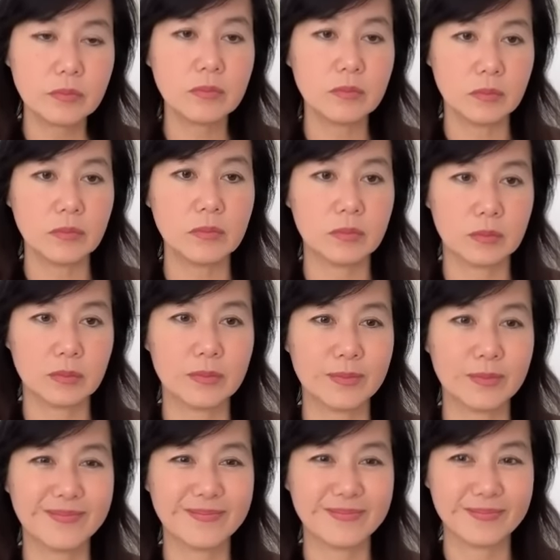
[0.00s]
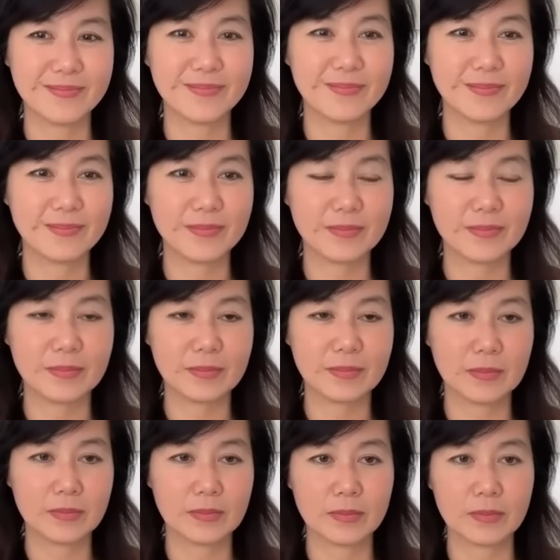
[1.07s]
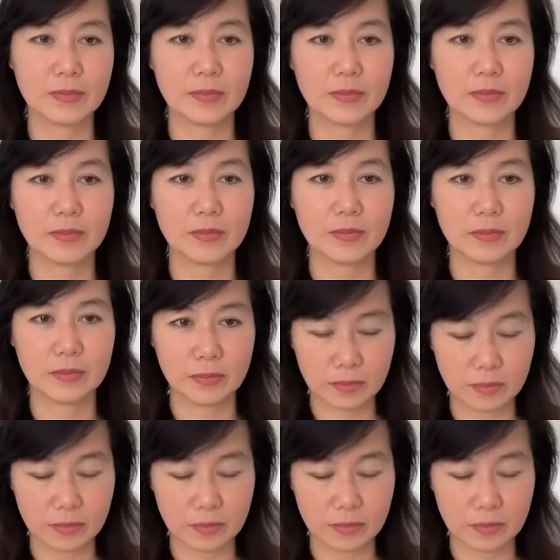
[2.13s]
No words are spoken by the person on screen.